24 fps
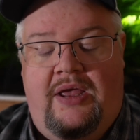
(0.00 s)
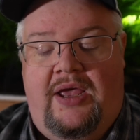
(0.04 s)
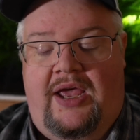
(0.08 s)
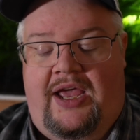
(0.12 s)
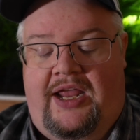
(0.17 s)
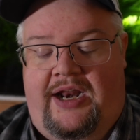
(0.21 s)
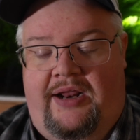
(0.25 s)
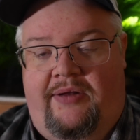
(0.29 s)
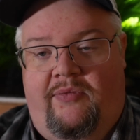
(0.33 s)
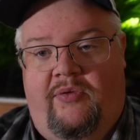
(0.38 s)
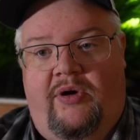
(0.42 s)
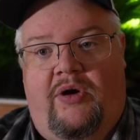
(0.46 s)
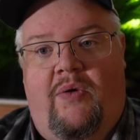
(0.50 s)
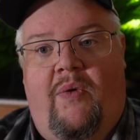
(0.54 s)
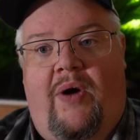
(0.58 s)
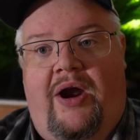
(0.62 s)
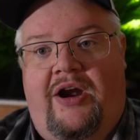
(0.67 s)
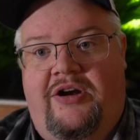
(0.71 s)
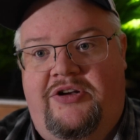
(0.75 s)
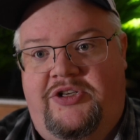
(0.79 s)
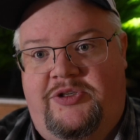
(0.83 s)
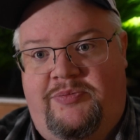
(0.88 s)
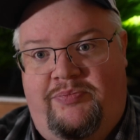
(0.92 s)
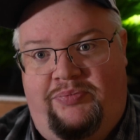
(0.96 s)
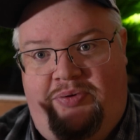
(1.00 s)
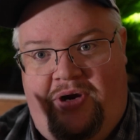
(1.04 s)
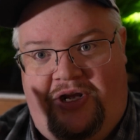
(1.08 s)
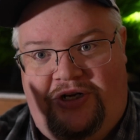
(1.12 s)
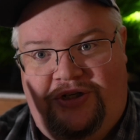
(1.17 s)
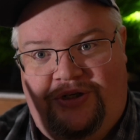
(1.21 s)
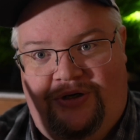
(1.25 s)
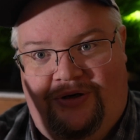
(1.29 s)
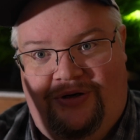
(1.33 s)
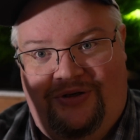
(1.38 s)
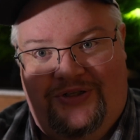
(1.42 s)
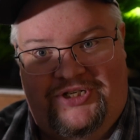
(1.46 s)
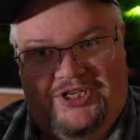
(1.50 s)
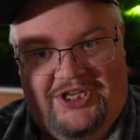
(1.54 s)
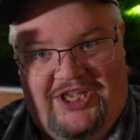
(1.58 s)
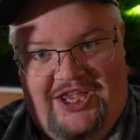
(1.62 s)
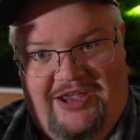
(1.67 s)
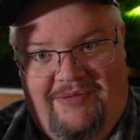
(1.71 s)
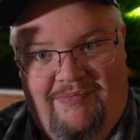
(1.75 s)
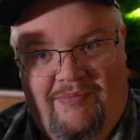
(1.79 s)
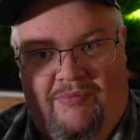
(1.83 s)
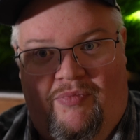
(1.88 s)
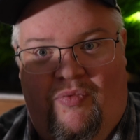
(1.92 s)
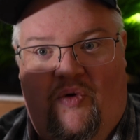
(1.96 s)
And it requires pressure to
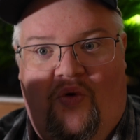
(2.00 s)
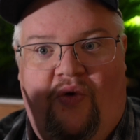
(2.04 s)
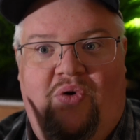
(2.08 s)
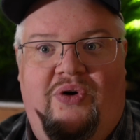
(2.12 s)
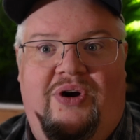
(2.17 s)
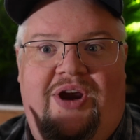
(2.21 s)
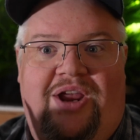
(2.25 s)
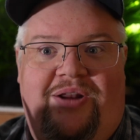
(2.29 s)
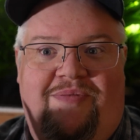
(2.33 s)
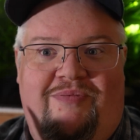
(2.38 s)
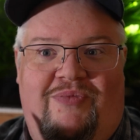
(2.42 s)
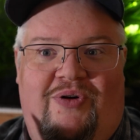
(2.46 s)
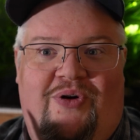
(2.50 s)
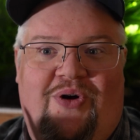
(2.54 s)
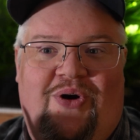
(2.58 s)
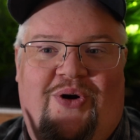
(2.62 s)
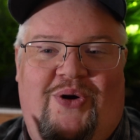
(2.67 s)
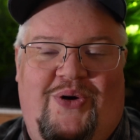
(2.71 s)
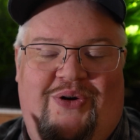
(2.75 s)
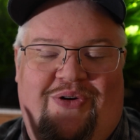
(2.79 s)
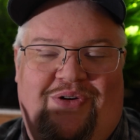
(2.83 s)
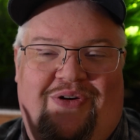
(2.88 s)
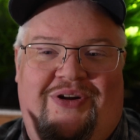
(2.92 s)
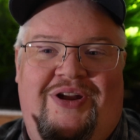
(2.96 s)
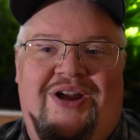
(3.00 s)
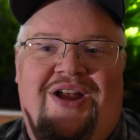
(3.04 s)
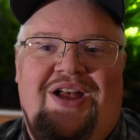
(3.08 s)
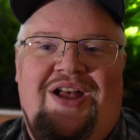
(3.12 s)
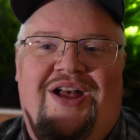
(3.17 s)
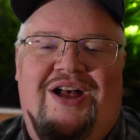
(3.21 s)
keep more and more